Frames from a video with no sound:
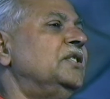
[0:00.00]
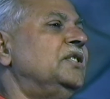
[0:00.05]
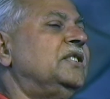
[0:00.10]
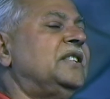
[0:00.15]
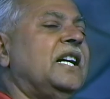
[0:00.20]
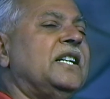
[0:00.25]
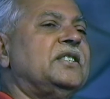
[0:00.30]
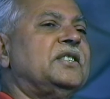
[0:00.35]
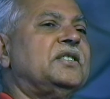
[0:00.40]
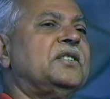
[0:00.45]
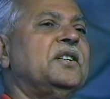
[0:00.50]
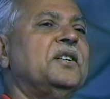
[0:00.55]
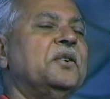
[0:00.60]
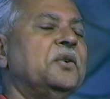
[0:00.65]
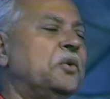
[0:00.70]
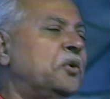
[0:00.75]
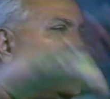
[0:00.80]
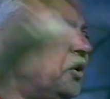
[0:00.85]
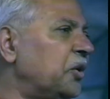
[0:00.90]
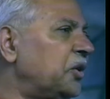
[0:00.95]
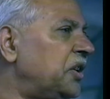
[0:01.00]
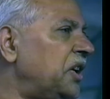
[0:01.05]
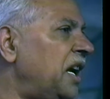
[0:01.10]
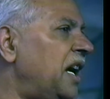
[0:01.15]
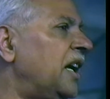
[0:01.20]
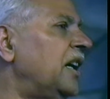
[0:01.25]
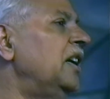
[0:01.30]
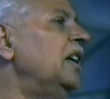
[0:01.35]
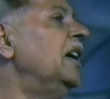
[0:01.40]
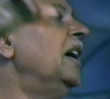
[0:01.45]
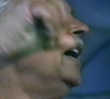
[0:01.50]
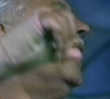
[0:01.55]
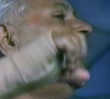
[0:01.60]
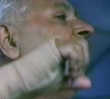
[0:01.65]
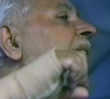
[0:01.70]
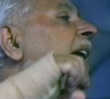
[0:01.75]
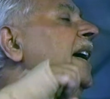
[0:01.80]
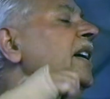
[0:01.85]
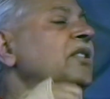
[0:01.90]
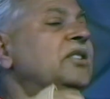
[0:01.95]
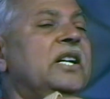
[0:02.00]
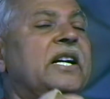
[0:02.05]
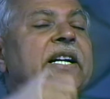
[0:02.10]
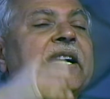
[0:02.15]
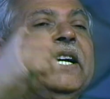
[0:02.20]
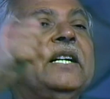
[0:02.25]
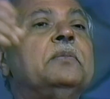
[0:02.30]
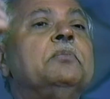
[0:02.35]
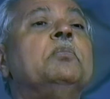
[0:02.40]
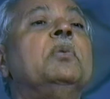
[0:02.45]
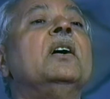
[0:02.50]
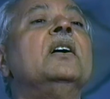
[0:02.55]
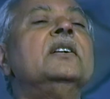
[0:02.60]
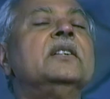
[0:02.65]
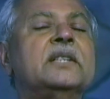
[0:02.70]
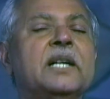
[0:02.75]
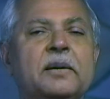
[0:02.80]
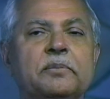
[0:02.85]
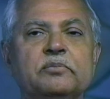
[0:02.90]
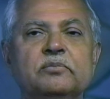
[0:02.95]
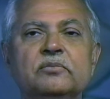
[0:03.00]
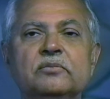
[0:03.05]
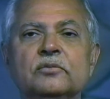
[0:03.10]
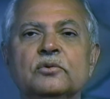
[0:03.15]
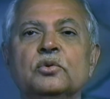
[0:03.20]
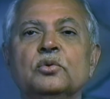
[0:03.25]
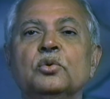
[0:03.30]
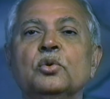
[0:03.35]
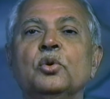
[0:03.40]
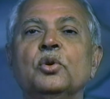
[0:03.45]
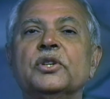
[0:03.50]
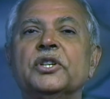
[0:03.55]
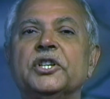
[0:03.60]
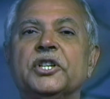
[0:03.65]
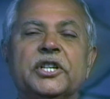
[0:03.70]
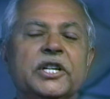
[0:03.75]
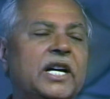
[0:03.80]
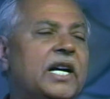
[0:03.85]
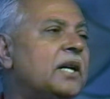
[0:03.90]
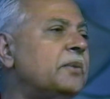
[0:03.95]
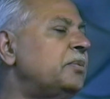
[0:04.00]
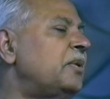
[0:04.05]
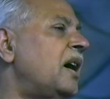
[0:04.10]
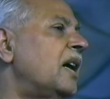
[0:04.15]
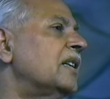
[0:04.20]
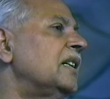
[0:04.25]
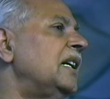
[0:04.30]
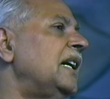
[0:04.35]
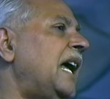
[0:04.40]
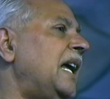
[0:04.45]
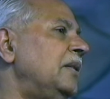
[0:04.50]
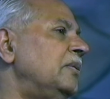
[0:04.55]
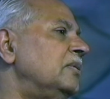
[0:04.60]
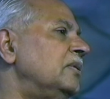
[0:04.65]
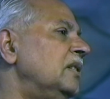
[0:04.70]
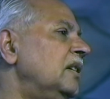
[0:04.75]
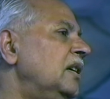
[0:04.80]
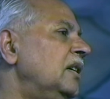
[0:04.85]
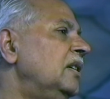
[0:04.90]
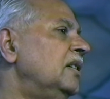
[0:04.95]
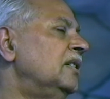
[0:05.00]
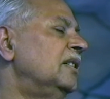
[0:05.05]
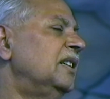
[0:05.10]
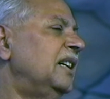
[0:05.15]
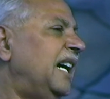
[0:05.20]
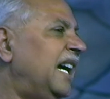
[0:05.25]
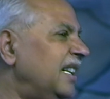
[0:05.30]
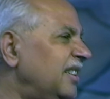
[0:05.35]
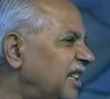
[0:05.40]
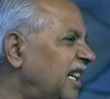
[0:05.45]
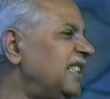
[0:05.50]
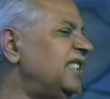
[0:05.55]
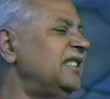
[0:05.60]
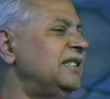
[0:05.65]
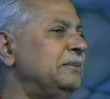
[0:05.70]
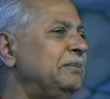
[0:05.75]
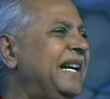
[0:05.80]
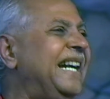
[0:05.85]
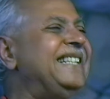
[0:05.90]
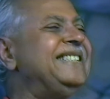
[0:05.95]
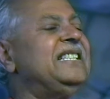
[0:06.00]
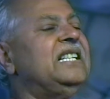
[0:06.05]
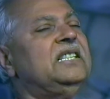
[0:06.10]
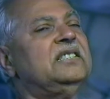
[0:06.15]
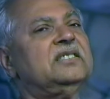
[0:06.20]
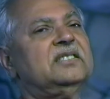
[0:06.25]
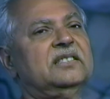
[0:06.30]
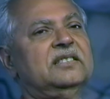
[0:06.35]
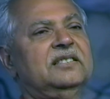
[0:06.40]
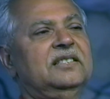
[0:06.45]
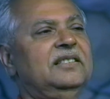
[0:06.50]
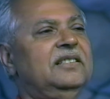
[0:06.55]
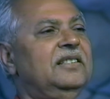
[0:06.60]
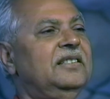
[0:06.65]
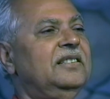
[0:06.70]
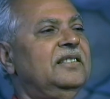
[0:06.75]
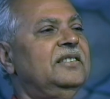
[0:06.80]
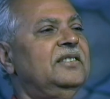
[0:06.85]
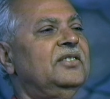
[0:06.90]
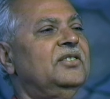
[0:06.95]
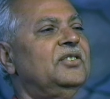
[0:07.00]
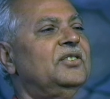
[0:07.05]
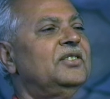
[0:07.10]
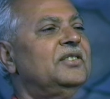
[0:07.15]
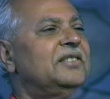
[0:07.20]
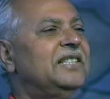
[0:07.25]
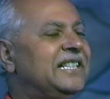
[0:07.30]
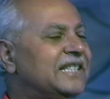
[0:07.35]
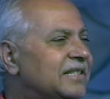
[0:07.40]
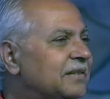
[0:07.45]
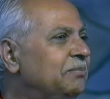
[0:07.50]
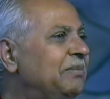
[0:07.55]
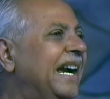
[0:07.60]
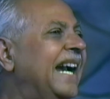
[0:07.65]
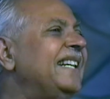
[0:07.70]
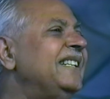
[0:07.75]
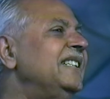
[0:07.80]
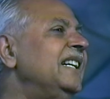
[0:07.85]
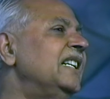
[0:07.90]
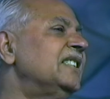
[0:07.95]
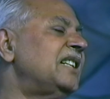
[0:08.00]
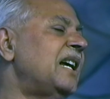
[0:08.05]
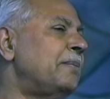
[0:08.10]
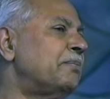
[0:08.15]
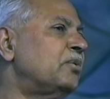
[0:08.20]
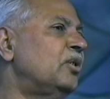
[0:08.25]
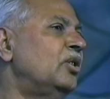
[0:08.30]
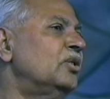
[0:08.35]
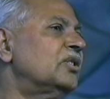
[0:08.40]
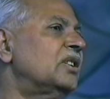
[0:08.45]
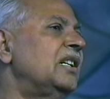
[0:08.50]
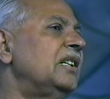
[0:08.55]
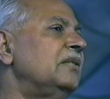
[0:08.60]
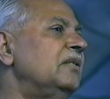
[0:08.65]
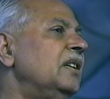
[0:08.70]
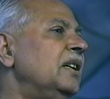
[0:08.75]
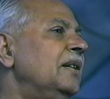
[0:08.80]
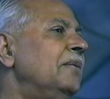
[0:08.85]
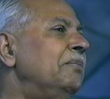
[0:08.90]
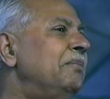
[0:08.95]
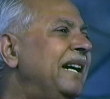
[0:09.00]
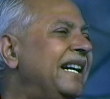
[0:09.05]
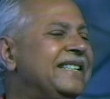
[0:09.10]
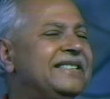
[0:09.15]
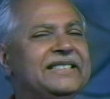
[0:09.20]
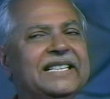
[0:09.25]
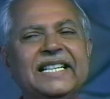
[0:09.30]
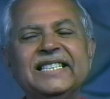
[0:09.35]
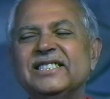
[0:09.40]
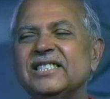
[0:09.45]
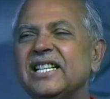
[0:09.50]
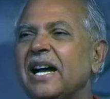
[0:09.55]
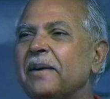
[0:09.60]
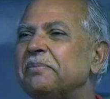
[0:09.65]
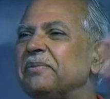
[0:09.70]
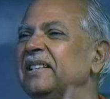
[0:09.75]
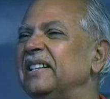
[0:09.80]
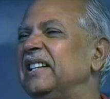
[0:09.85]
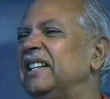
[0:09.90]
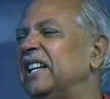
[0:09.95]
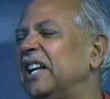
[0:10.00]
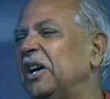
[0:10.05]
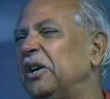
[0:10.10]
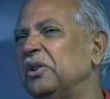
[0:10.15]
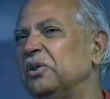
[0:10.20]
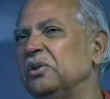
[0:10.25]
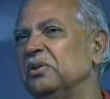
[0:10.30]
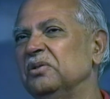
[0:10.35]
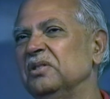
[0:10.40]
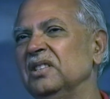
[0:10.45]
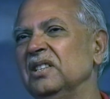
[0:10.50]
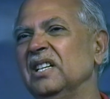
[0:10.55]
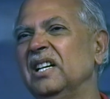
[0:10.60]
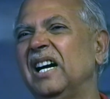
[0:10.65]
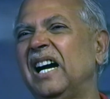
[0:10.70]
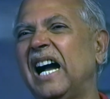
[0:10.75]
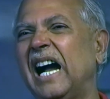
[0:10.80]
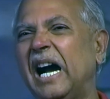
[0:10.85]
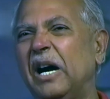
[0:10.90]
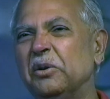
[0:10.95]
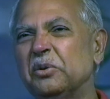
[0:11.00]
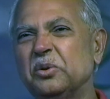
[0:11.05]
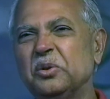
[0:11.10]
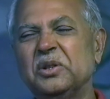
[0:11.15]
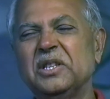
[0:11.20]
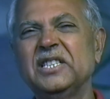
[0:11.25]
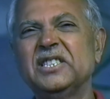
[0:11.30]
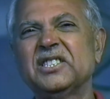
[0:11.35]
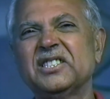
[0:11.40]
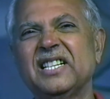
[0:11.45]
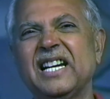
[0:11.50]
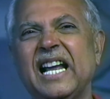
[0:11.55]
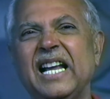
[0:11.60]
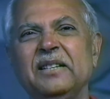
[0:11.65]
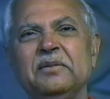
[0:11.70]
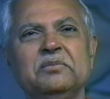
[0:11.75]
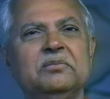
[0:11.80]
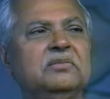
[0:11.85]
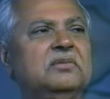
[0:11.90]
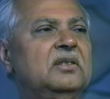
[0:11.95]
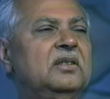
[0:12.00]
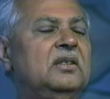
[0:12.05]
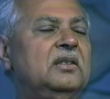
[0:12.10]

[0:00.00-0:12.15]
just go there and they get burnt up. No care for the life. And that is madness. This madness, of course, madness of love, how to describe?